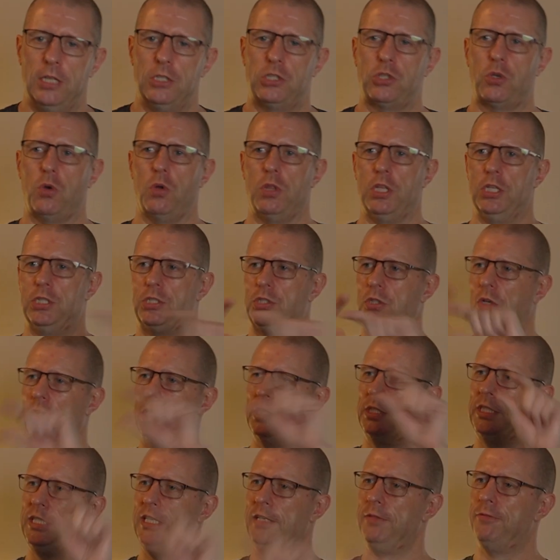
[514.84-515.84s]
it's got this sort
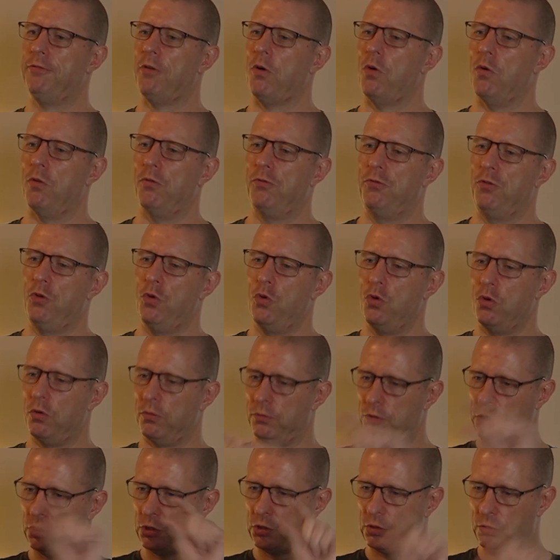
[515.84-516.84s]
of default view
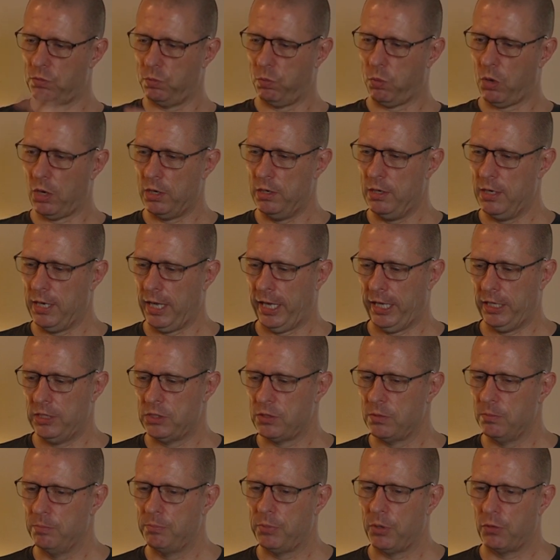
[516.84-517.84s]
of just one
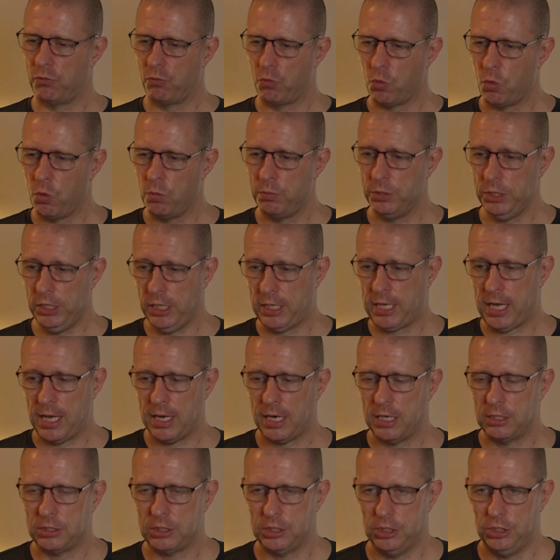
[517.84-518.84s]
item per row, but you
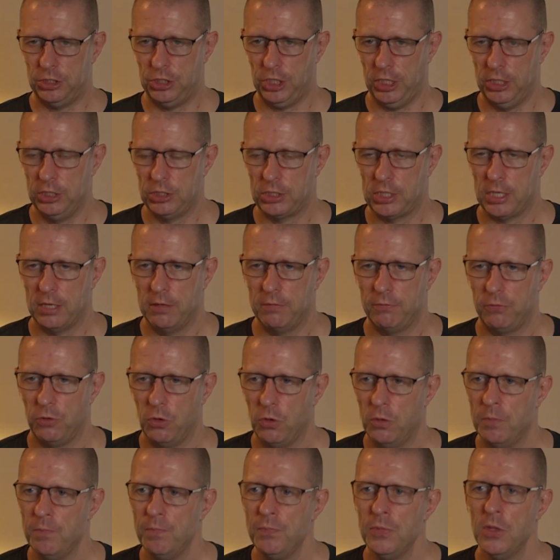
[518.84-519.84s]
can actually change that
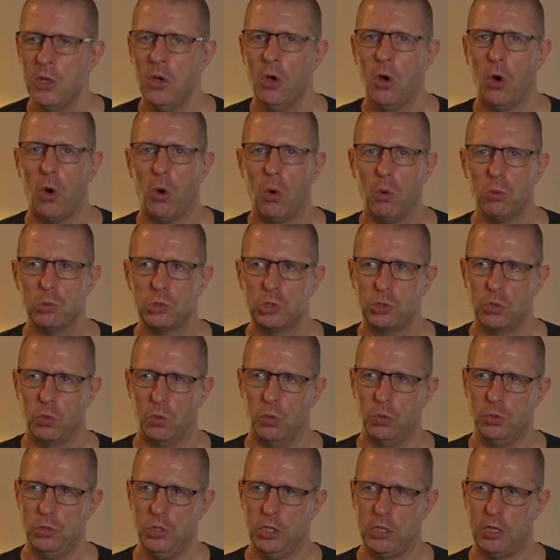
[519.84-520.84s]
view.
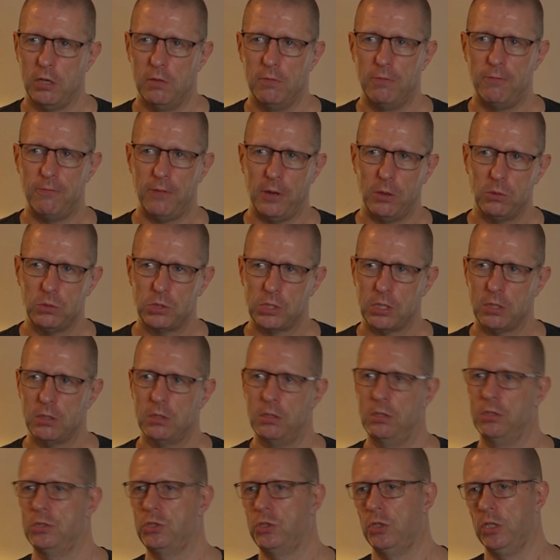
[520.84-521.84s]
Also, you can filter,
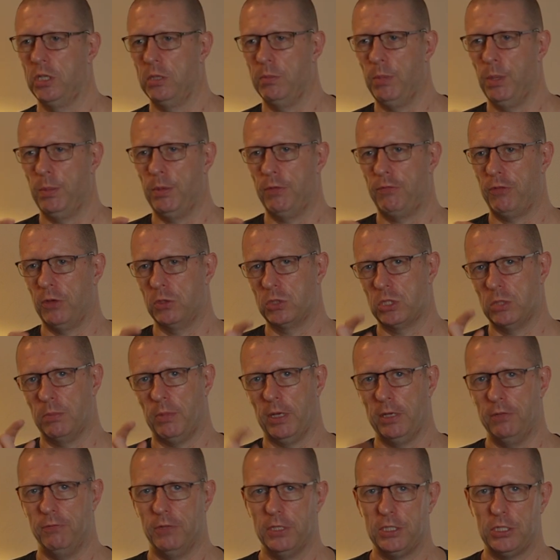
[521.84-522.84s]
so you can maybe filter
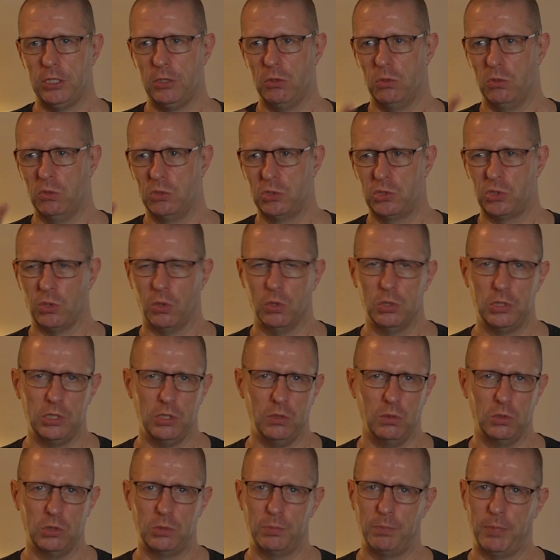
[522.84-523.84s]
by videos,
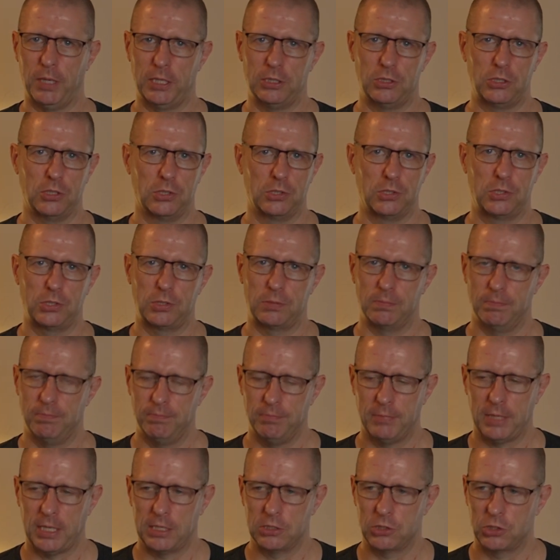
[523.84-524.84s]
audios, pictures,
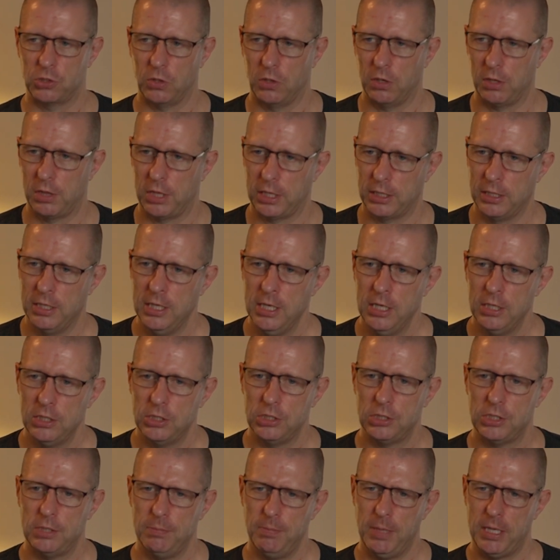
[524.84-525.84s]
that sort of thing,
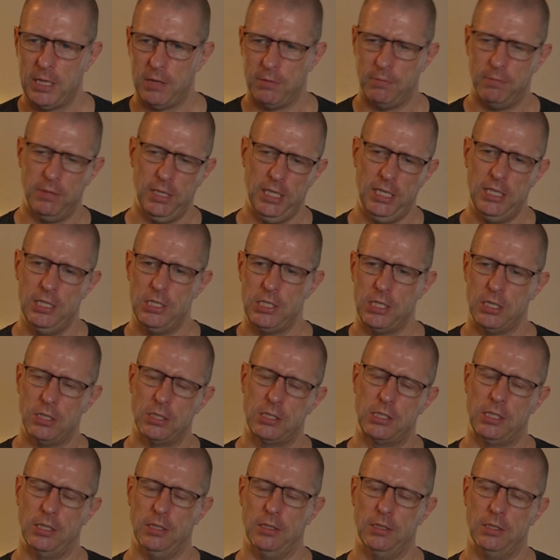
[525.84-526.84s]
just to make it easier
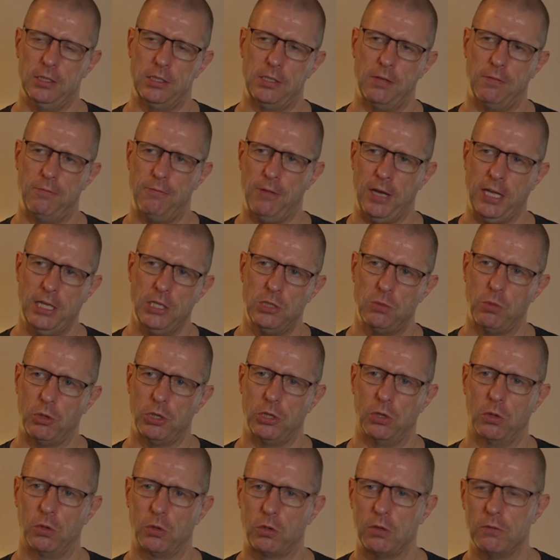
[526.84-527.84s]
to find what
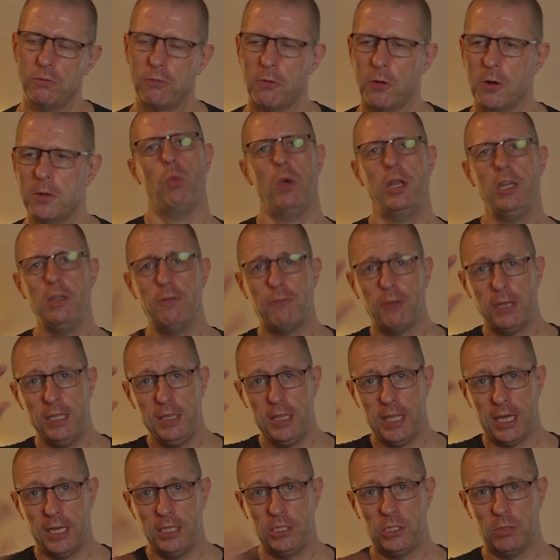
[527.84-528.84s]
you're looking for. When you
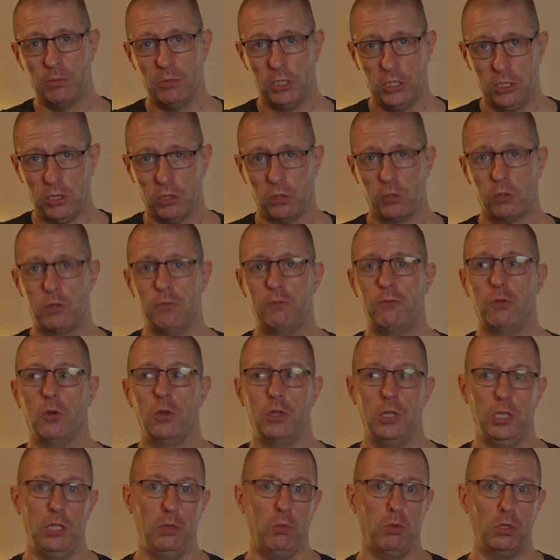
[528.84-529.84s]
find the item that you're looking
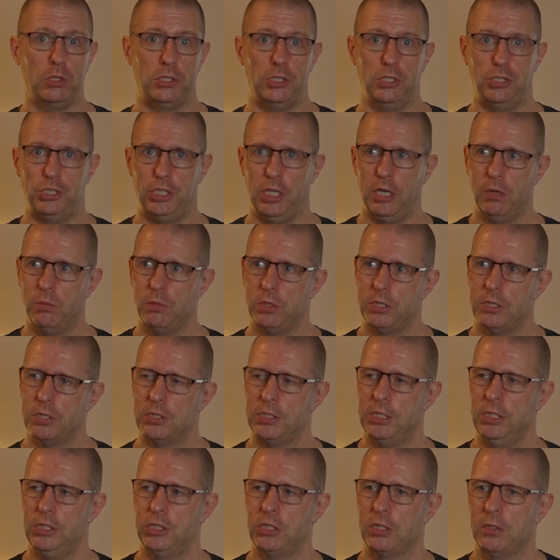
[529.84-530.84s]
for that you want to share with your
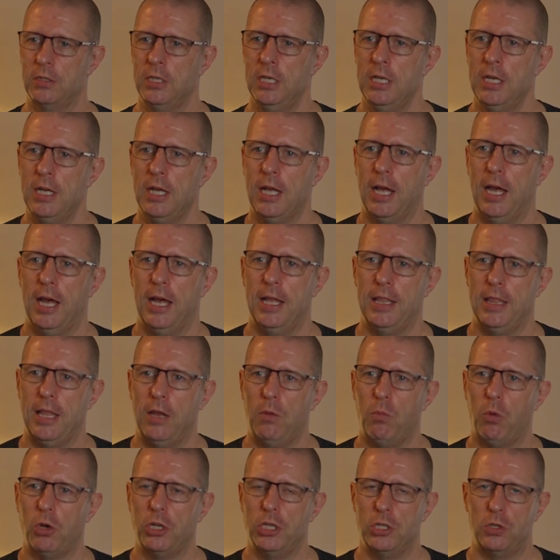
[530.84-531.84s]
teacher,
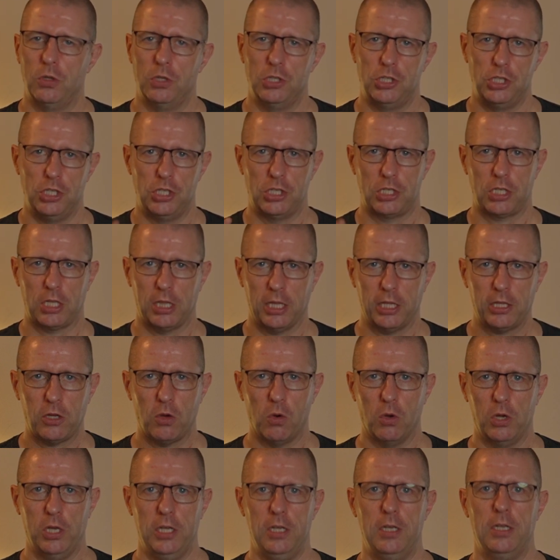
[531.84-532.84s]
then what you do is you just click
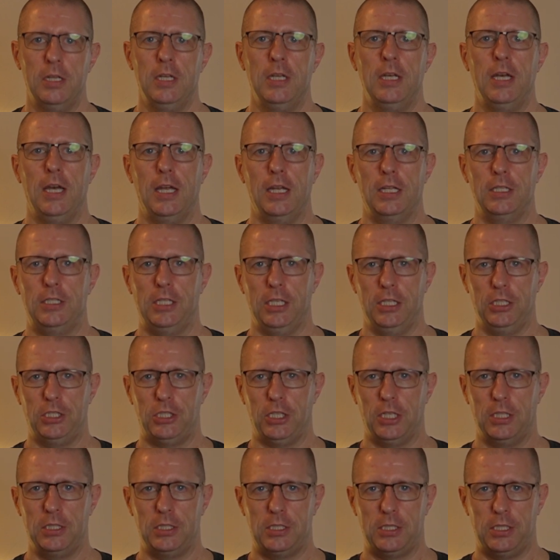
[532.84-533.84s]
on it and it takes
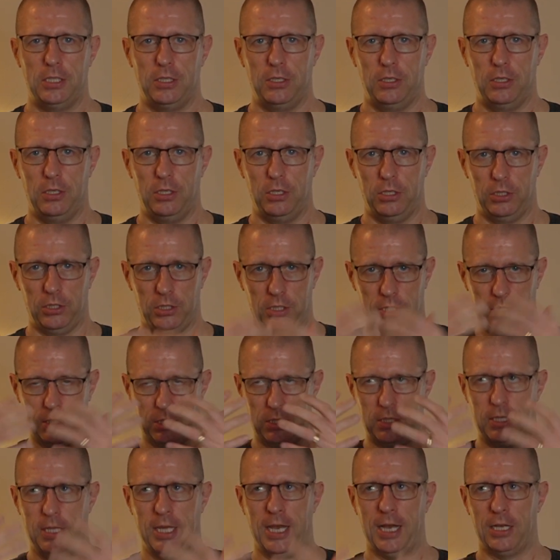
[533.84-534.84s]
you into
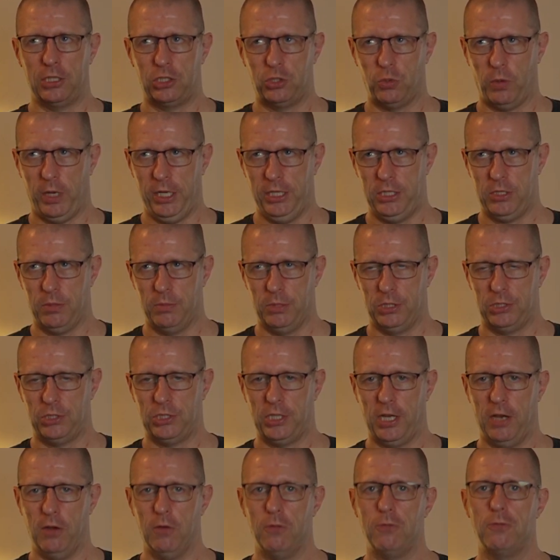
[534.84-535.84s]
the actual item
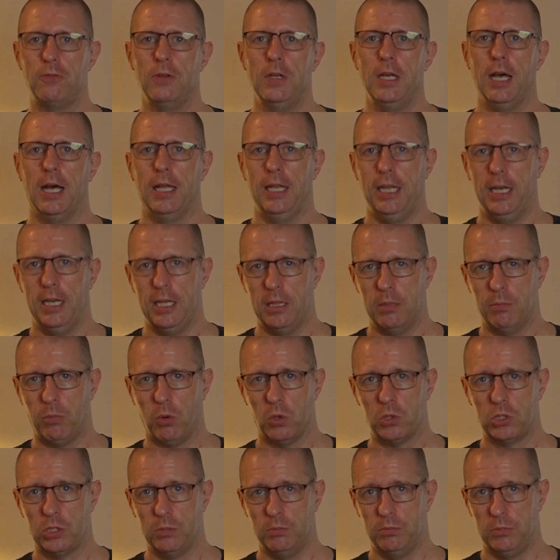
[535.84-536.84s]
itself, and then at the
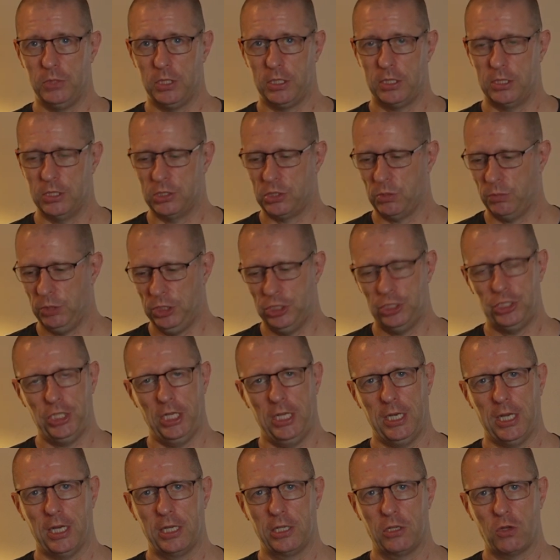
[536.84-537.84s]
bottom there's a wee
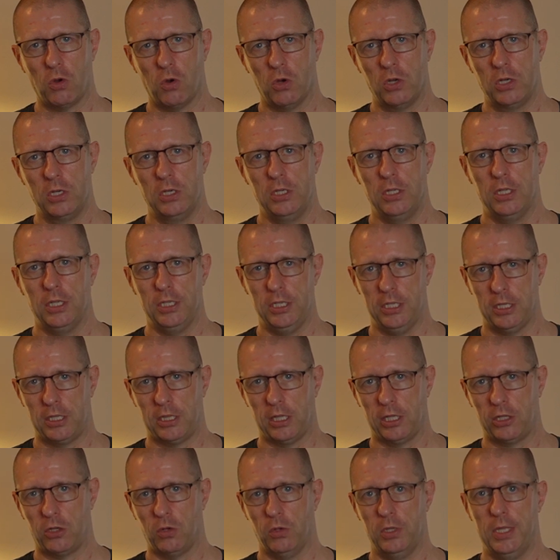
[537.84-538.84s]
share icon. You
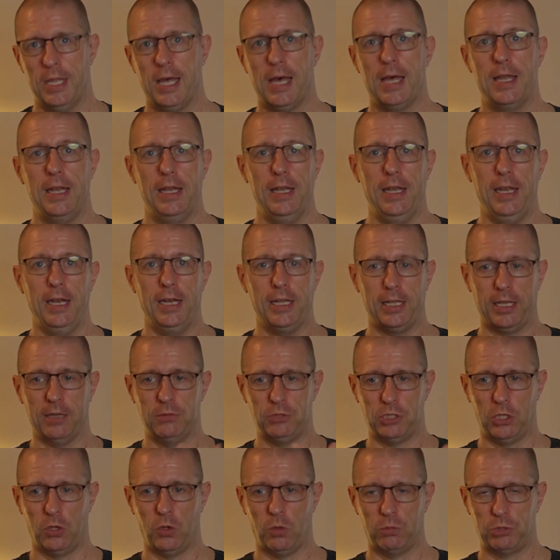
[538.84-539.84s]
click on that and then it
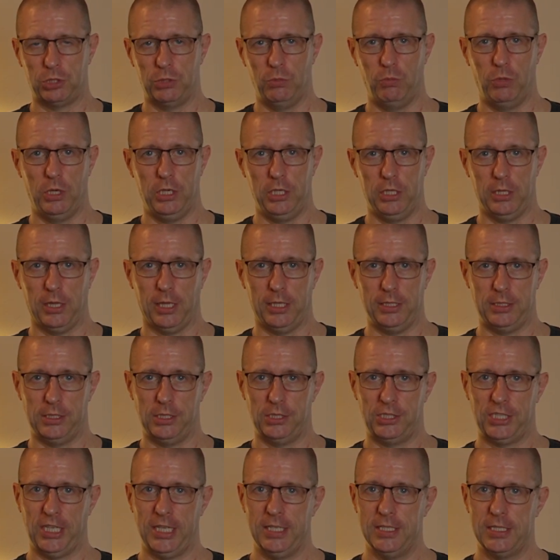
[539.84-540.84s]
gives you an option where you'd like
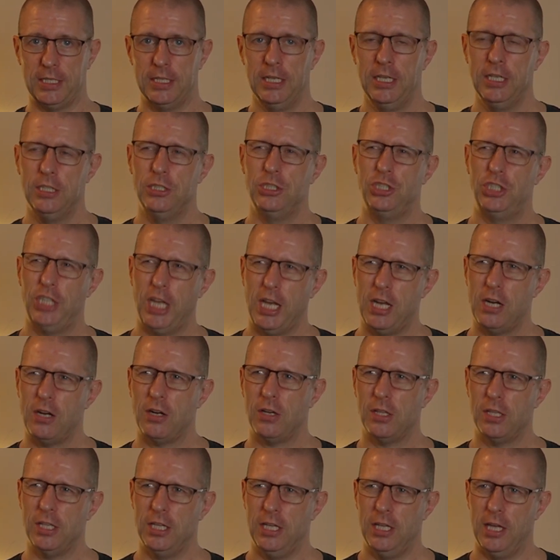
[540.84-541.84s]
to send it.
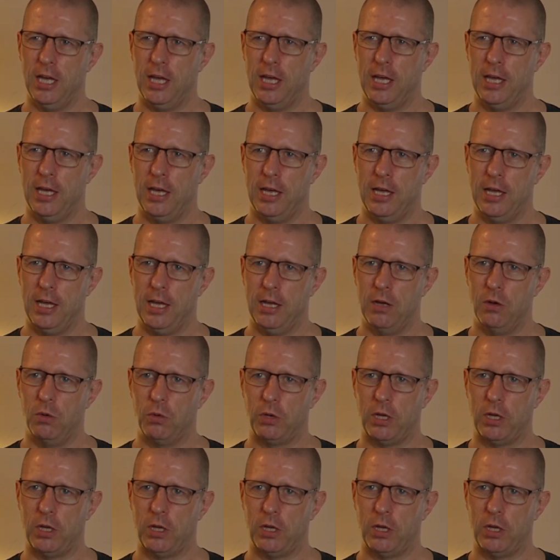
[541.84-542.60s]
Generally it will